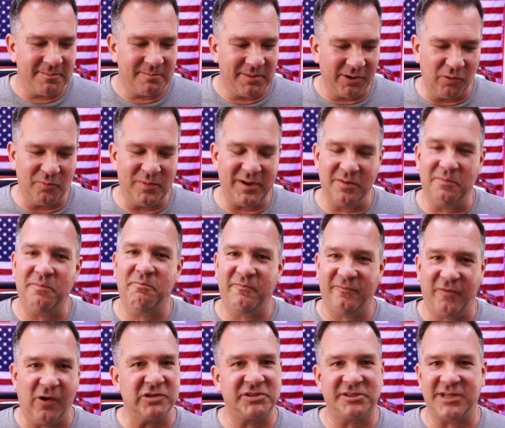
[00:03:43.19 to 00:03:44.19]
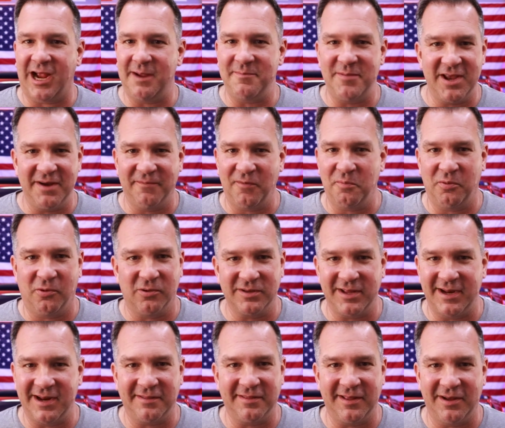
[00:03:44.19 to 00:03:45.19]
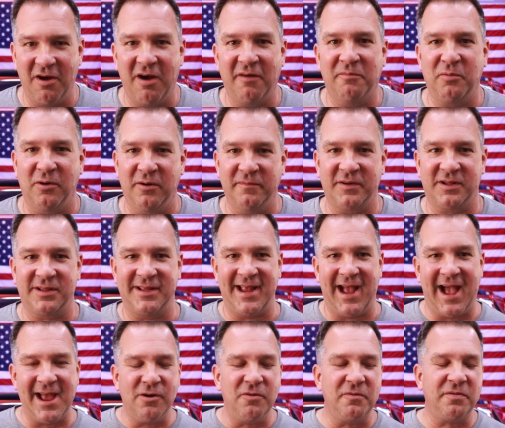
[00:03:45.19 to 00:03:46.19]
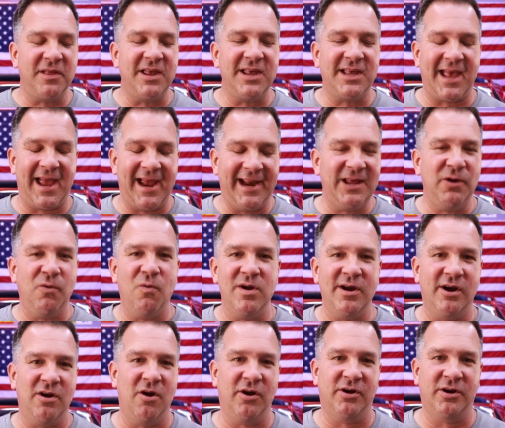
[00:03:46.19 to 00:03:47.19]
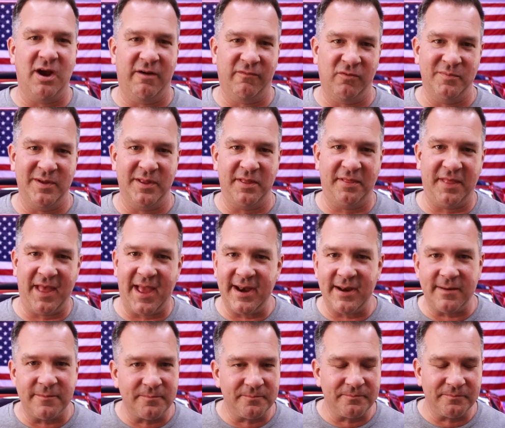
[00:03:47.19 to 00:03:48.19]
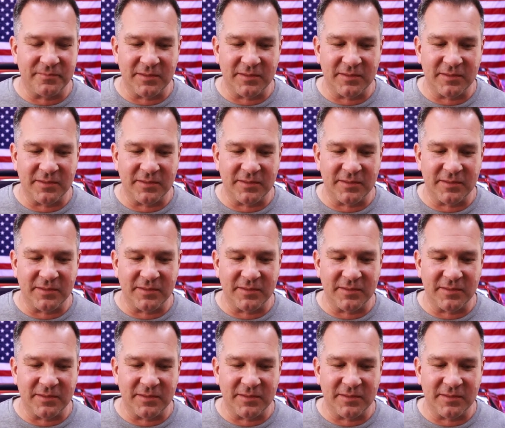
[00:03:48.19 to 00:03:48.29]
But it would be the first time they ever pulled anything off perfectly. I don't think anyone in our government then